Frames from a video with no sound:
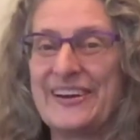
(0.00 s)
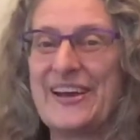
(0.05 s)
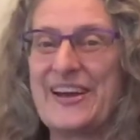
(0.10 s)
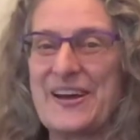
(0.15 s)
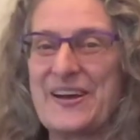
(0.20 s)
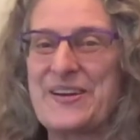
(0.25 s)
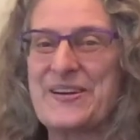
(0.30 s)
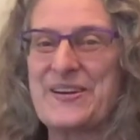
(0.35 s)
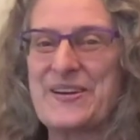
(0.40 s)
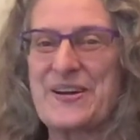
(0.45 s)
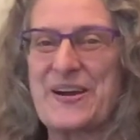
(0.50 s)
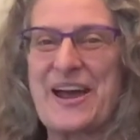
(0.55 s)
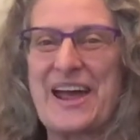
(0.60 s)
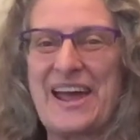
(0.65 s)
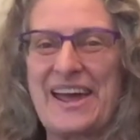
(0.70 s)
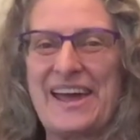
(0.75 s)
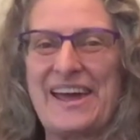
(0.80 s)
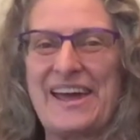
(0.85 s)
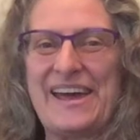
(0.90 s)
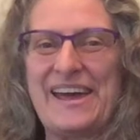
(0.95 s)
Your
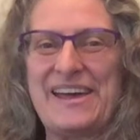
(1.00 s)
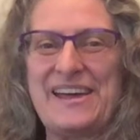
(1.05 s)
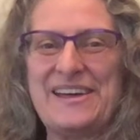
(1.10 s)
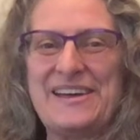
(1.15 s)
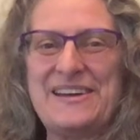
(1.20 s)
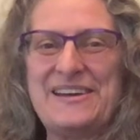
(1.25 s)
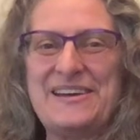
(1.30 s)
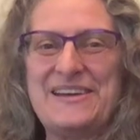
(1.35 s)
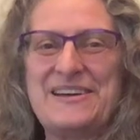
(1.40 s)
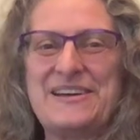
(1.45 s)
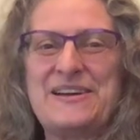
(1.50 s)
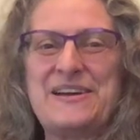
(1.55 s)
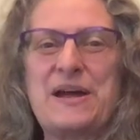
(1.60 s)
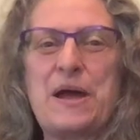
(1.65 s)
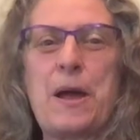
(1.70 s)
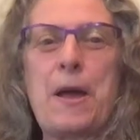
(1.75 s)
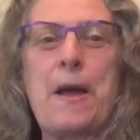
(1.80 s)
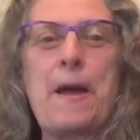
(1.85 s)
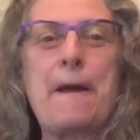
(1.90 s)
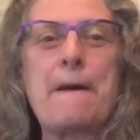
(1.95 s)
A,
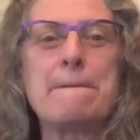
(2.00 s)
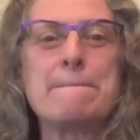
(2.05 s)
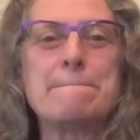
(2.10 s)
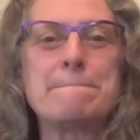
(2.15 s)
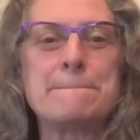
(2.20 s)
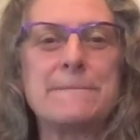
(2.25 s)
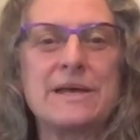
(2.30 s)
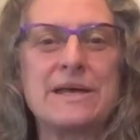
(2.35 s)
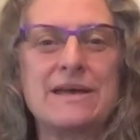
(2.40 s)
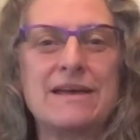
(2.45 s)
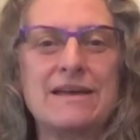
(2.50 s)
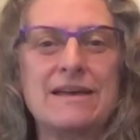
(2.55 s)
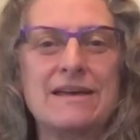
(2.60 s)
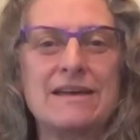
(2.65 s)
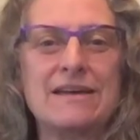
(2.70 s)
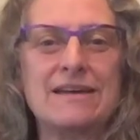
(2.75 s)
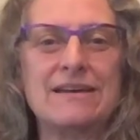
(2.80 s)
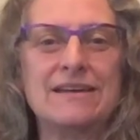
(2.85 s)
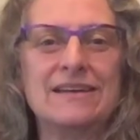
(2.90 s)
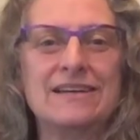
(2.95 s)

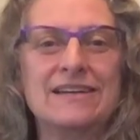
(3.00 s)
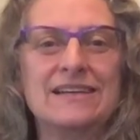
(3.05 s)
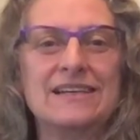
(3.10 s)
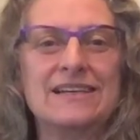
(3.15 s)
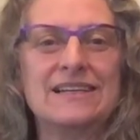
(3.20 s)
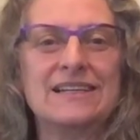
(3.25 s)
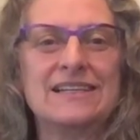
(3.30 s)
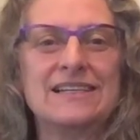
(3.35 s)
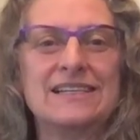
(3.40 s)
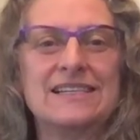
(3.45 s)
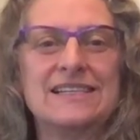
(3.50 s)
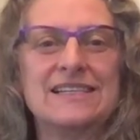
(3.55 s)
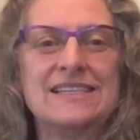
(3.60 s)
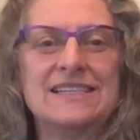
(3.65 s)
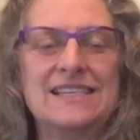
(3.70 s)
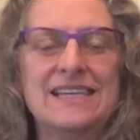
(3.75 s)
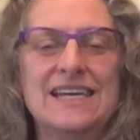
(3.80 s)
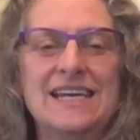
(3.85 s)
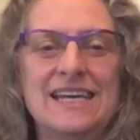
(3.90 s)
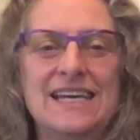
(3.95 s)
B,
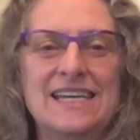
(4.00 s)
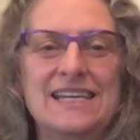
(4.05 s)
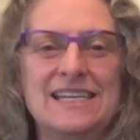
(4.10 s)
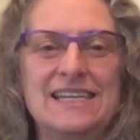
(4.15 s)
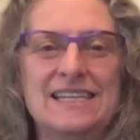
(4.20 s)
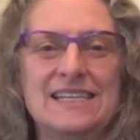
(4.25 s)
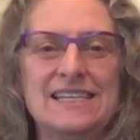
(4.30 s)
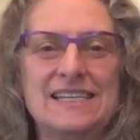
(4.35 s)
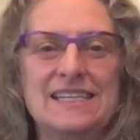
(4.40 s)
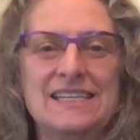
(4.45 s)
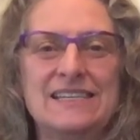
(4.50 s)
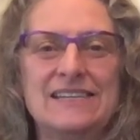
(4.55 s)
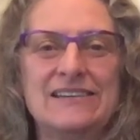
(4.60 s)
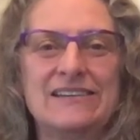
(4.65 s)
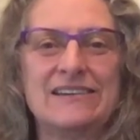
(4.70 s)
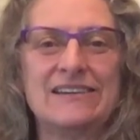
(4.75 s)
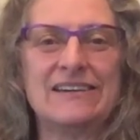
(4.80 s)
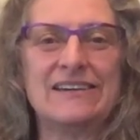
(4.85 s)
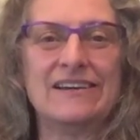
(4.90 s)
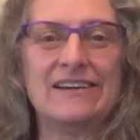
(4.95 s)
C's.
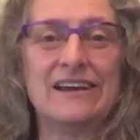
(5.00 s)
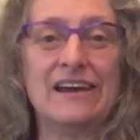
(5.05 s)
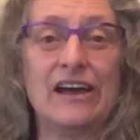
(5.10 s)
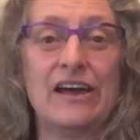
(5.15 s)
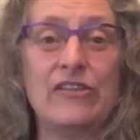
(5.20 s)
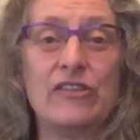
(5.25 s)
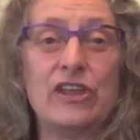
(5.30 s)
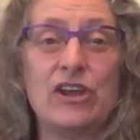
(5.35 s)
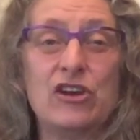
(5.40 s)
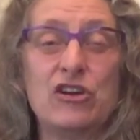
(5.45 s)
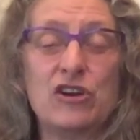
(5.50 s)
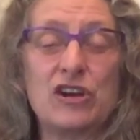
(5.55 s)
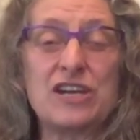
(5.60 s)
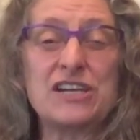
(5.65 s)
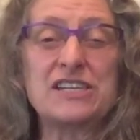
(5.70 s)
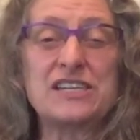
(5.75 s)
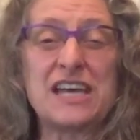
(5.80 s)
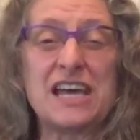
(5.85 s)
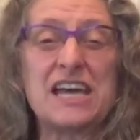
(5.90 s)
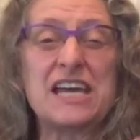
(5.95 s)
And then you're going to
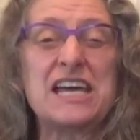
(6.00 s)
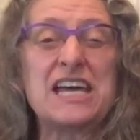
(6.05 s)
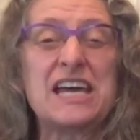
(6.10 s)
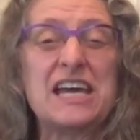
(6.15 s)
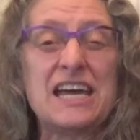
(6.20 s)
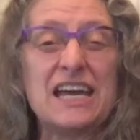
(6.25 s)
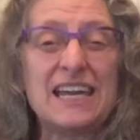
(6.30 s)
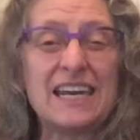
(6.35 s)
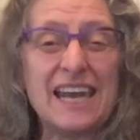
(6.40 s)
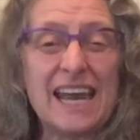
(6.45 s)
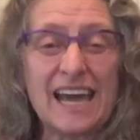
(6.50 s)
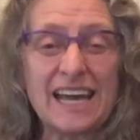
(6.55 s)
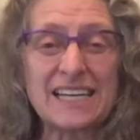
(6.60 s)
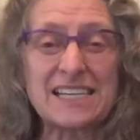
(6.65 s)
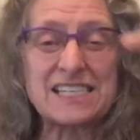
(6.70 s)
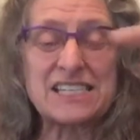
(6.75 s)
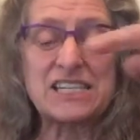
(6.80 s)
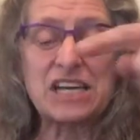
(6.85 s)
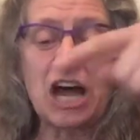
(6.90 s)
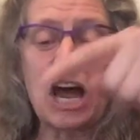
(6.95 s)
say,
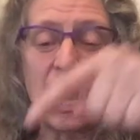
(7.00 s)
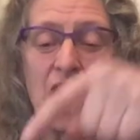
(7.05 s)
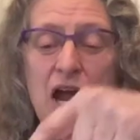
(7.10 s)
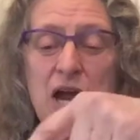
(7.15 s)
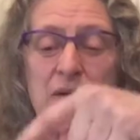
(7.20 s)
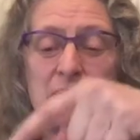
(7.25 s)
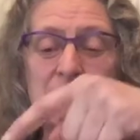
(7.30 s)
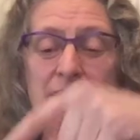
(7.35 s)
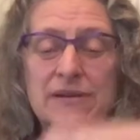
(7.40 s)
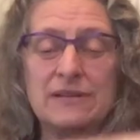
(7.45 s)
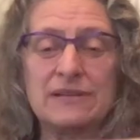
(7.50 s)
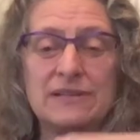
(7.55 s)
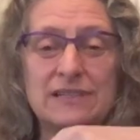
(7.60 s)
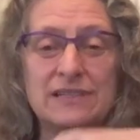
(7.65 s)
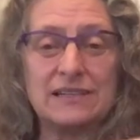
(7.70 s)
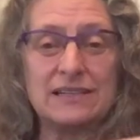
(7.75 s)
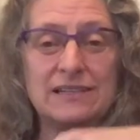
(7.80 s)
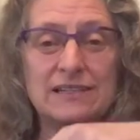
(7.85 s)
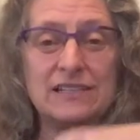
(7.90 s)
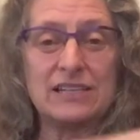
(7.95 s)
next time.
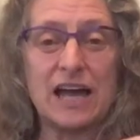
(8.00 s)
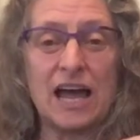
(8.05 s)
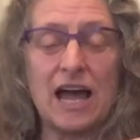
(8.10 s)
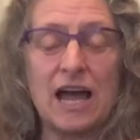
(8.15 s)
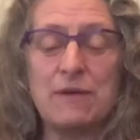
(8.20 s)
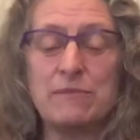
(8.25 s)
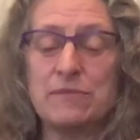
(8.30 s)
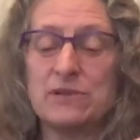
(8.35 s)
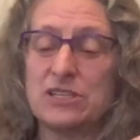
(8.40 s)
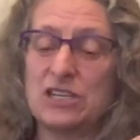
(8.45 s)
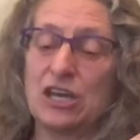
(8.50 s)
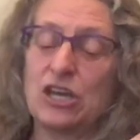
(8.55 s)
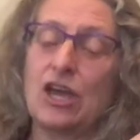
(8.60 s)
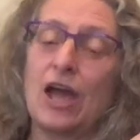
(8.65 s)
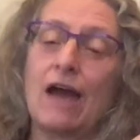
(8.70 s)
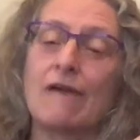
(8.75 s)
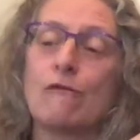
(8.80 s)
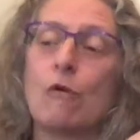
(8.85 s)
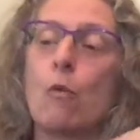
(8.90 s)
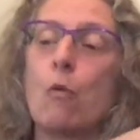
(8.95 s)
Time, it's like you
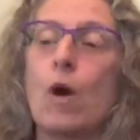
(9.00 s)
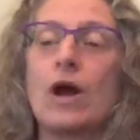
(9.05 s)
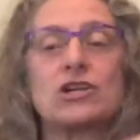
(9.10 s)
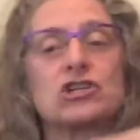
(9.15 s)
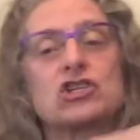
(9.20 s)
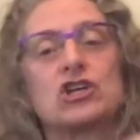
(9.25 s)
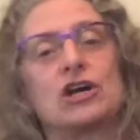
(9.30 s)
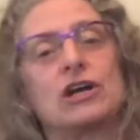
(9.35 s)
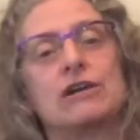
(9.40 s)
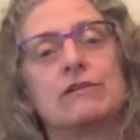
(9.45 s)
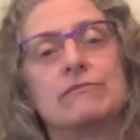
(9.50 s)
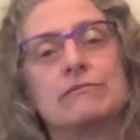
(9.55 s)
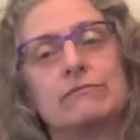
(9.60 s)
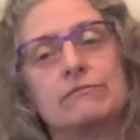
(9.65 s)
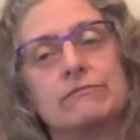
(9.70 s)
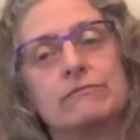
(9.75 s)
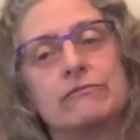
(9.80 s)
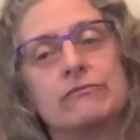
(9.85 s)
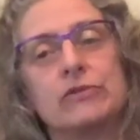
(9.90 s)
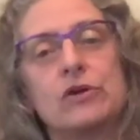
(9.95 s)
have a watch on.
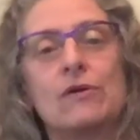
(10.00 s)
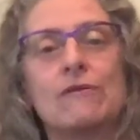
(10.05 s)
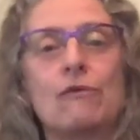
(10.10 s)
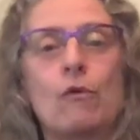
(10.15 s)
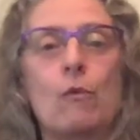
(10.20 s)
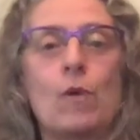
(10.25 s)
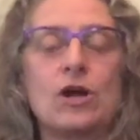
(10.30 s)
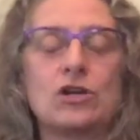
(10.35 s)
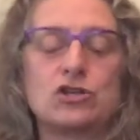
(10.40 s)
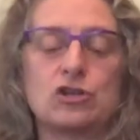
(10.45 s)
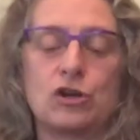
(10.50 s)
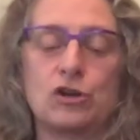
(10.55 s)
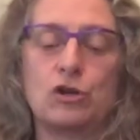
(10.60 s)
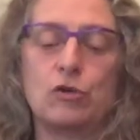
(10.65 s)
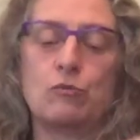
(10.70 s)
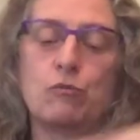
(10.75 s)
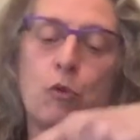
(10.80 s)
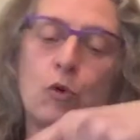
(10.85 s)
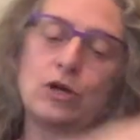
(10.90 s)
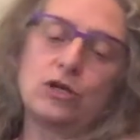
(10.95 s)
You have a watch on, you
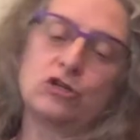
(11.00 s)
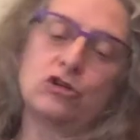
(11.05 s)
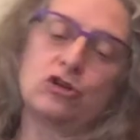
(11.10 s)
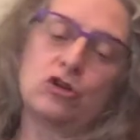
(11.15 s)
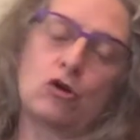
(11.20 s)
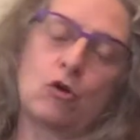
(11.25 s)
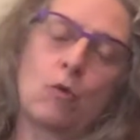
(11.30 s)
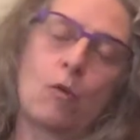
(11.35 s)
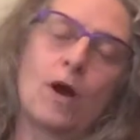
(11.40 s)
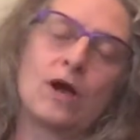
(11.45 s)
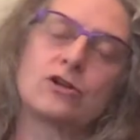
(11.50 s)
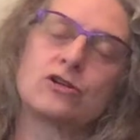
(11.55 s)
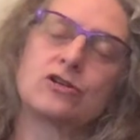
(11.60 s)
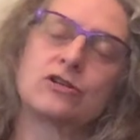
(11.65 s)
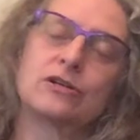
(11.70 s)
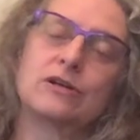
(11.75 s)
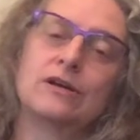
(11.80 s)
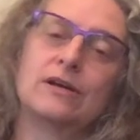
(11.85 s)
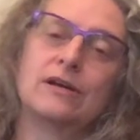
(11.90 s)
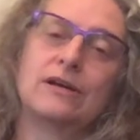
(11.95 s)
point to your watch.
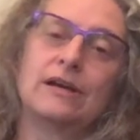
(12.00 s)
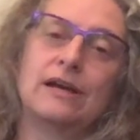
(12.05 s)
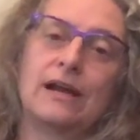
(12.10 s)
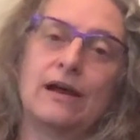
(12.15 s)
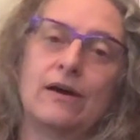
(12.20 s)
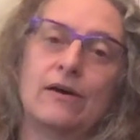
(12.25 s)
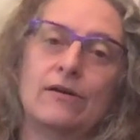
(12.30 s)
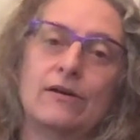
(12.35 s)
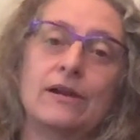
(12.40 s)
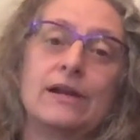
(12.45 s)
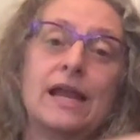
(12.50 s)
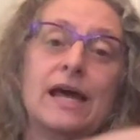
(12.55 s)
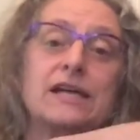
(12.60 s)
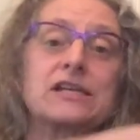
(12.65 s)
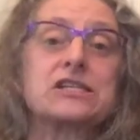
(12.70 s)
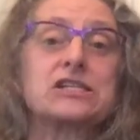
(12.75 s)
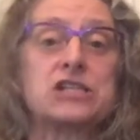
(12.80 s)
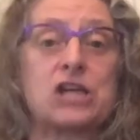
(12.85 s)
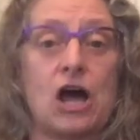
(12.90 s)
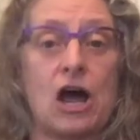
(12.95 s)
Now,
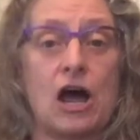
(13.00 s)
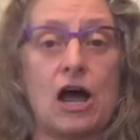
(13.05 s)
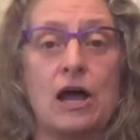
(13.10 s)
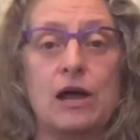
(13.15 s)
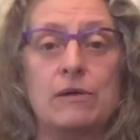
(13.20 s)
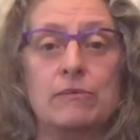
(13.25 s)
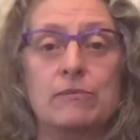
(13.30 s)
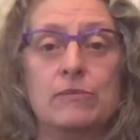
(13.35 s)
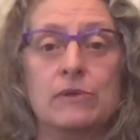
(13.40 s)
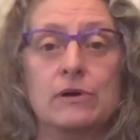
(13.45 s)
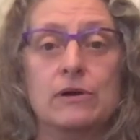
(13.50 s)
next time,